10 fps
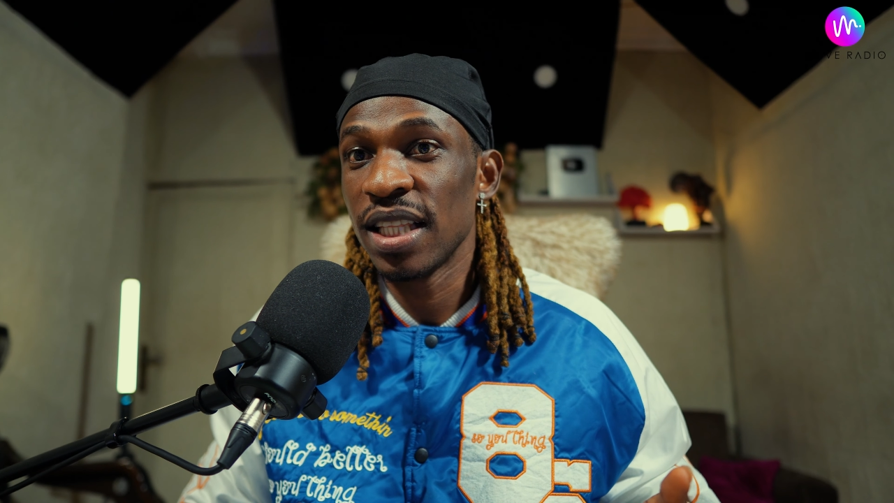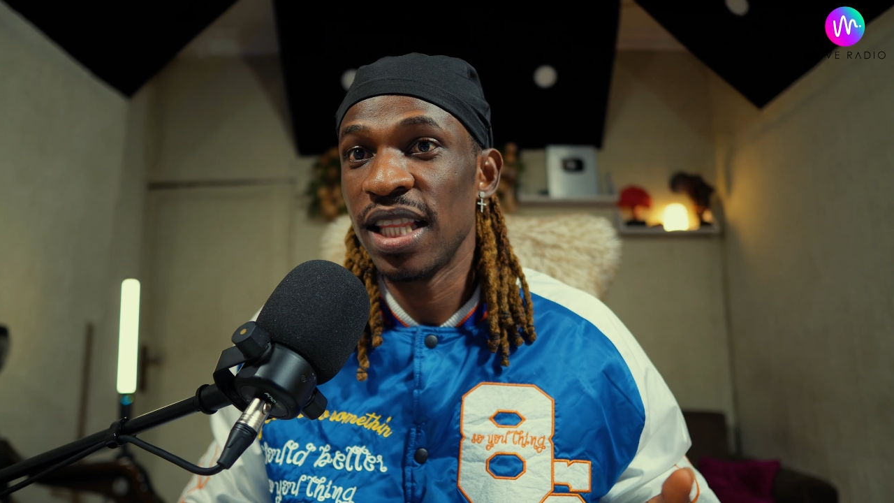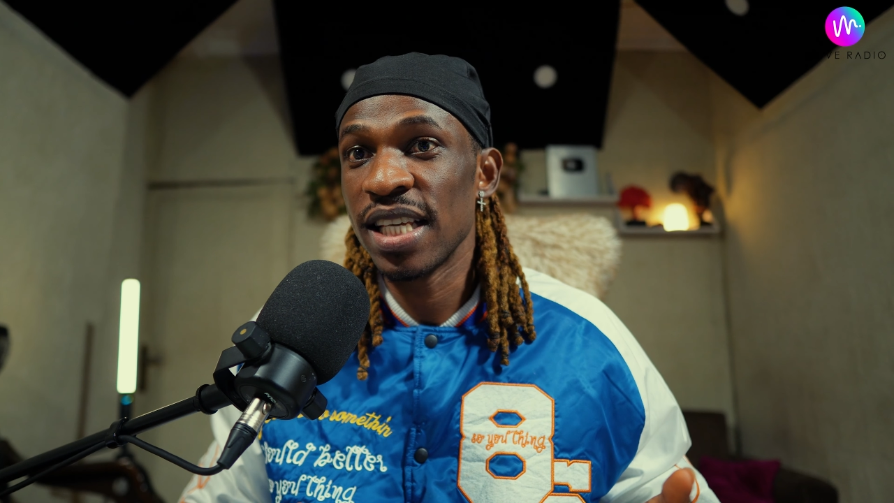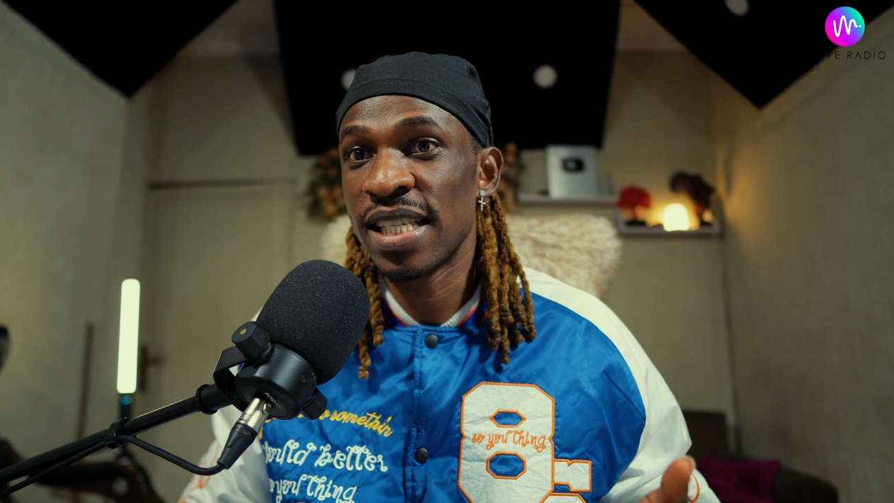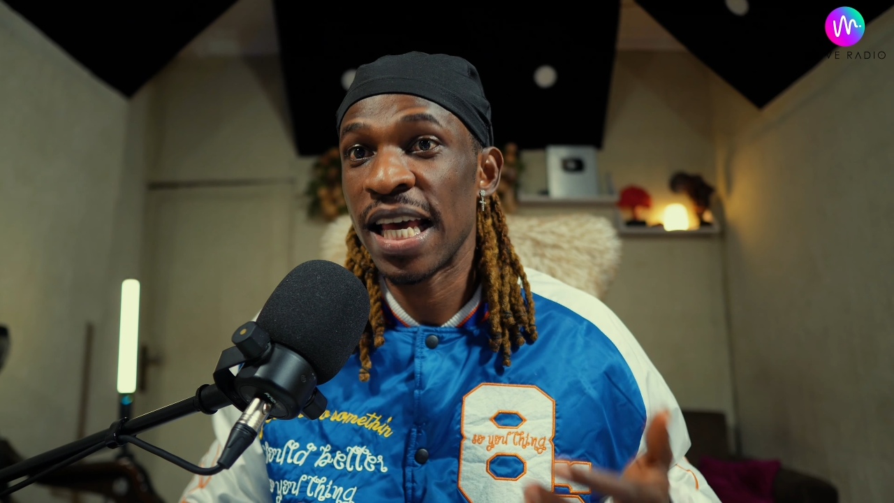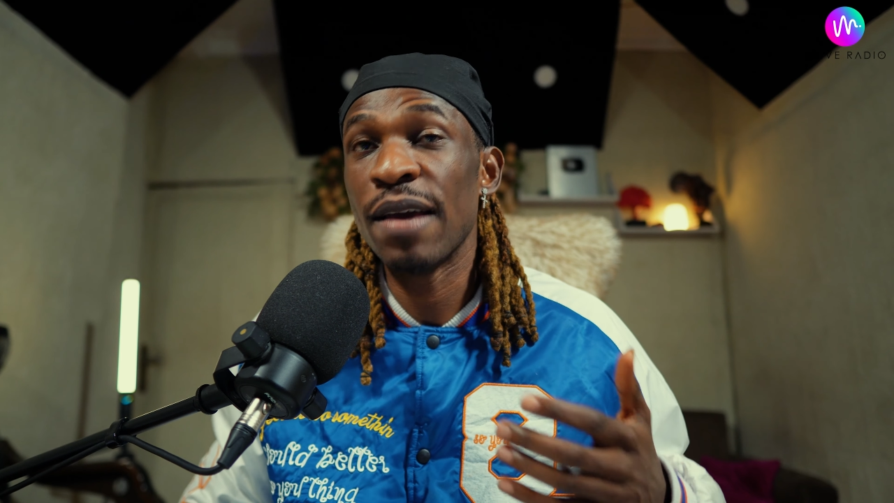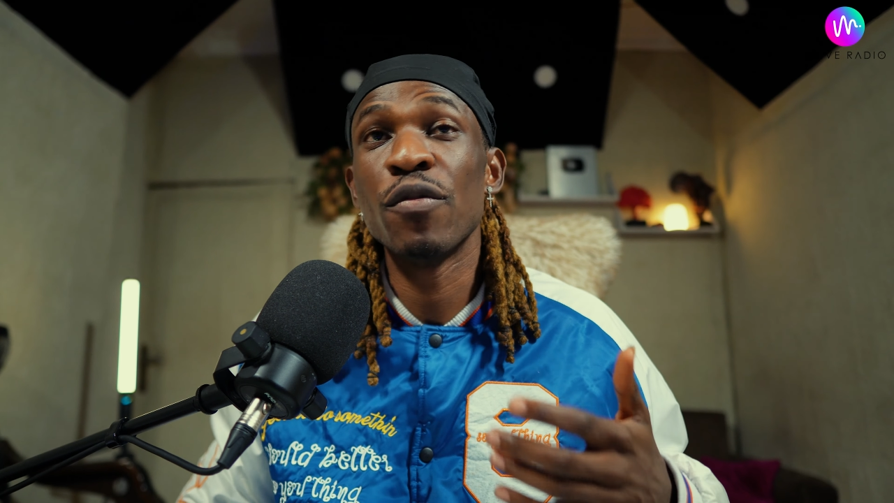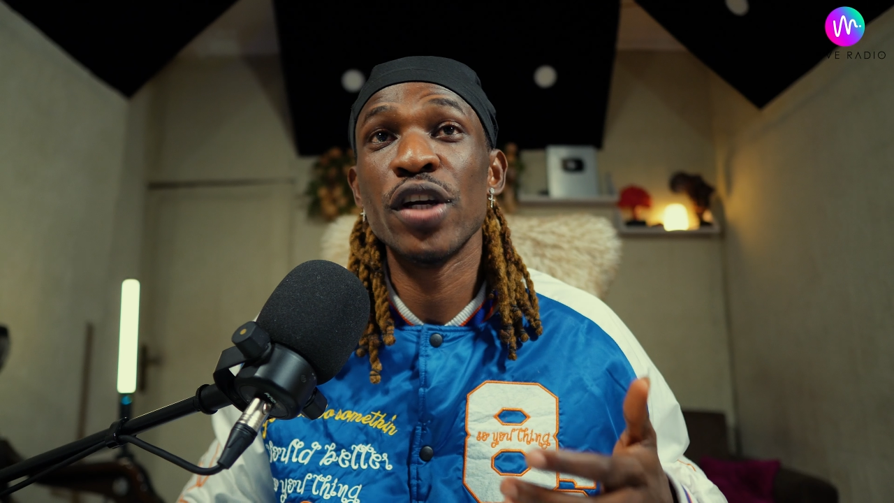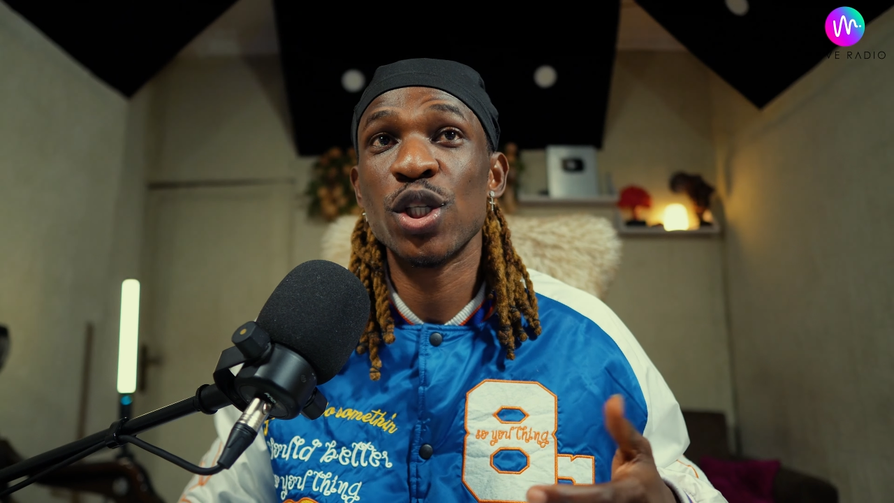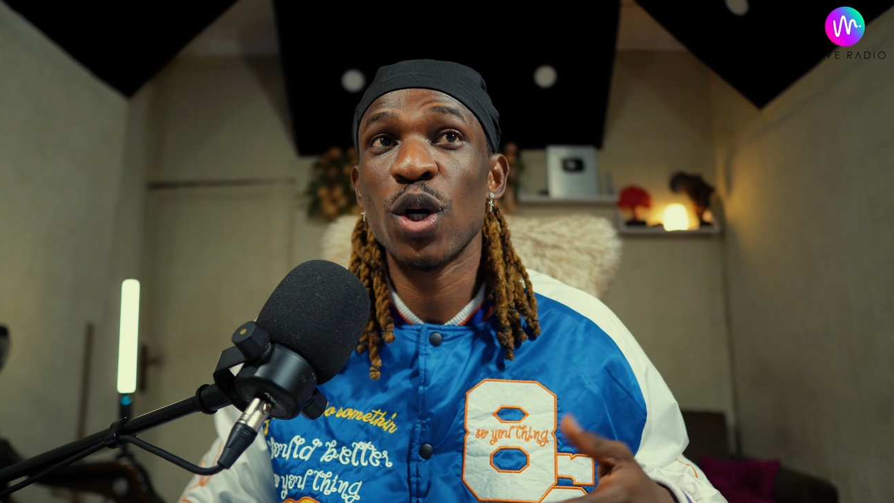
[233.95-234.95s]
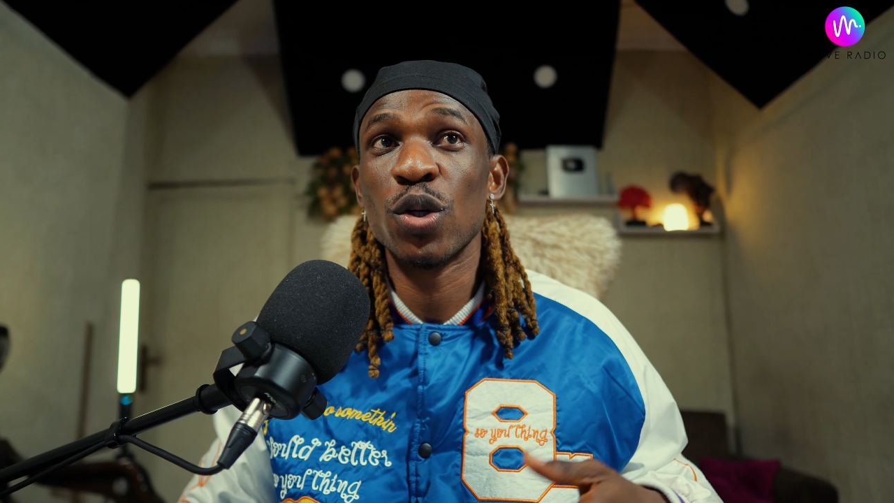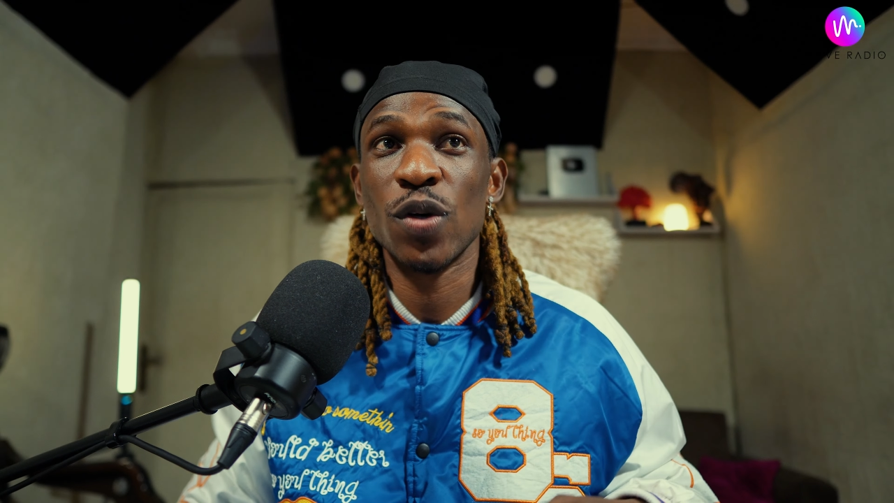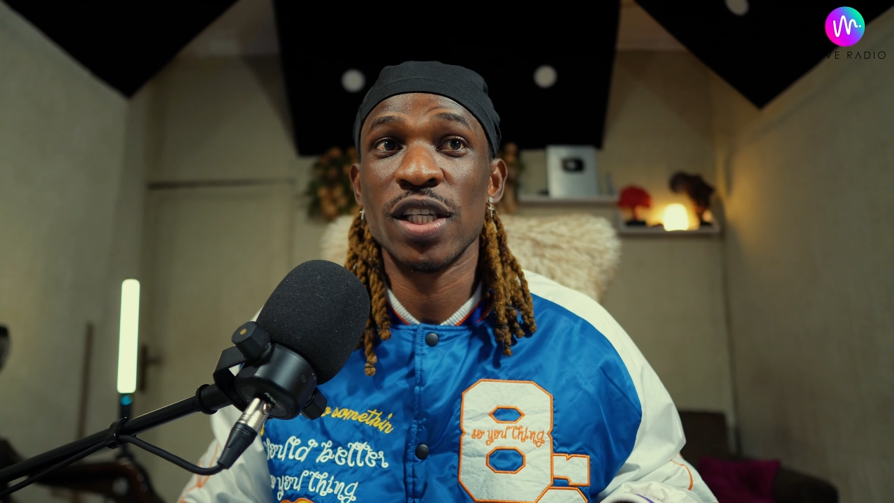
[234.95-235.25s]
the same results.